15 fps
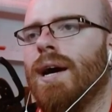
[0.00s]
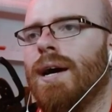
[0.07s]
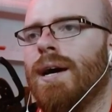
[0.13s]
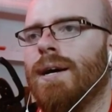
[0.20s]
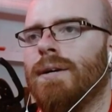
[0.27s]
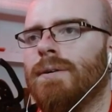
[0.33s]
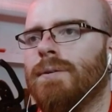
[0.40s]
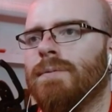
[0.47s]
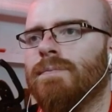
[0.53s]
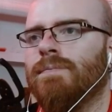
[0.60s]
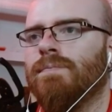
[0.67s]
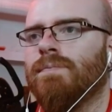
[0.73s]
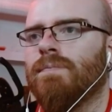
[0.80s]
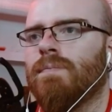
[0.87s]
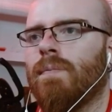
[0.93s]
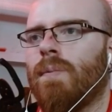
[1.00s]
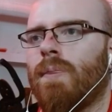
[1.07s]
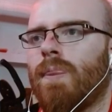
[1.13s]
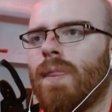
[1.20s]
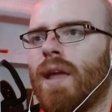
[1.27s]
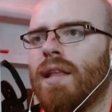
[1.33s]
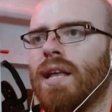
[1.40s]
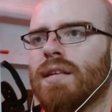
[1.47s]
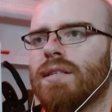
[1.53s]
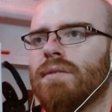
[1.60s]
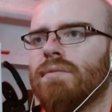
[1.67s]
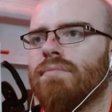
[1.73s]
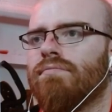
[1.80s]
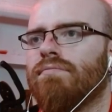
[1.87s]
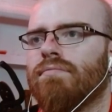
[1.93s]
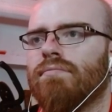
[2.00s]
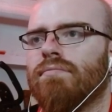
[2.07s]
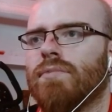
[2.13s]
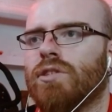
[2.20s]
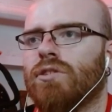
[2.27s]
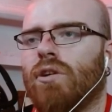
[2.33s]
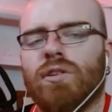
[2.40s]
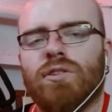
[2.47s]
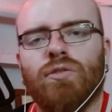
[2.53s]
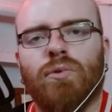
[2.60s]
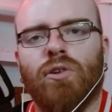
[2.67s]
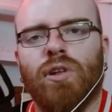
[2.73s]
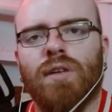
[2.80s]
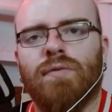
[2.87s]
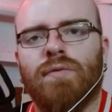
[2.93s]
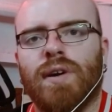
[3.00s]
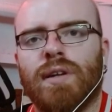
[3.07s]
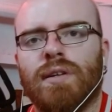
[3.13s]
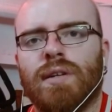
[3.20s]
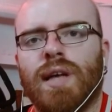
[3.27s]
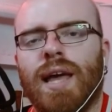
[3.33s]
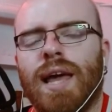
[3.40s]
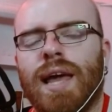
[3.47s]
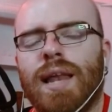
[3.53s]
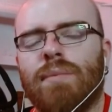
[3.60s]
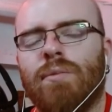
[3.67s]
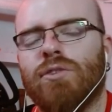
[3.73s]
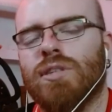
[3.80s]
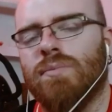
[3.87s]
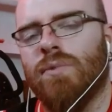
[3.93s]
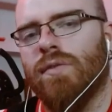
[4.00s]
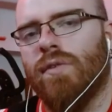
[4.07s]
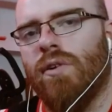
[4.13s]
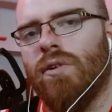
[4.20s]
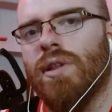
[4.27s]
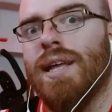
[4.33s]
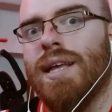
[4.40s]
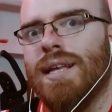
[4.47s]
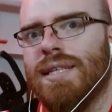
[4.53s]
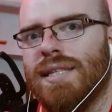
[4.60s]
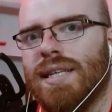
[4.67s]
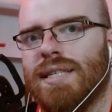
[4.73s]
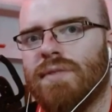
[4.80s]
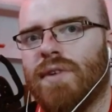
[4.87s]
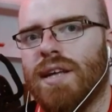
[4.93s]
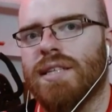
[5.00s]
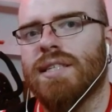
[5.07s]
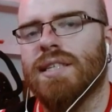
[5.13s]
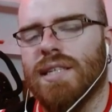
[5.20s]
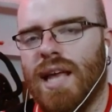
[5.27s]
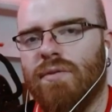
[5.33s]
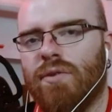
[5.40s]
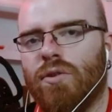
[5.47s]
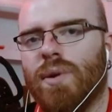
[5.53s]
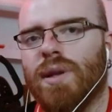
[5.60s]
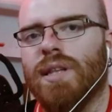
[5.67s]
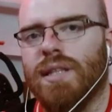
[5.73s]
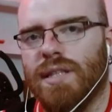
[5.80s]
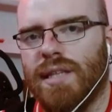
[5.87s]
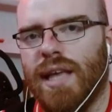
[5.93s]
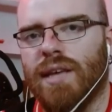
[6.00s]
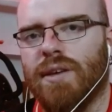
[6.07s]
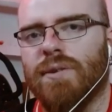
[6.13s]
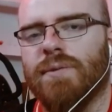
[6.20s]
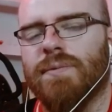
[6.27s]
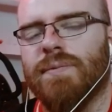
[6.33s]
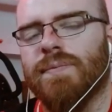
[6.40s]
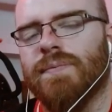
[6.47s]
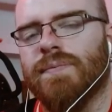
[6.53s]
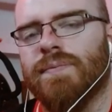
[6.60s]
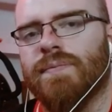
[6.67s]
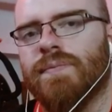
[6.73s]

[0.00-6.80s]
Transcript: And yes, as always, hope you're having fun, and most important of all, stay safe, guys. Have a good one. Thank you.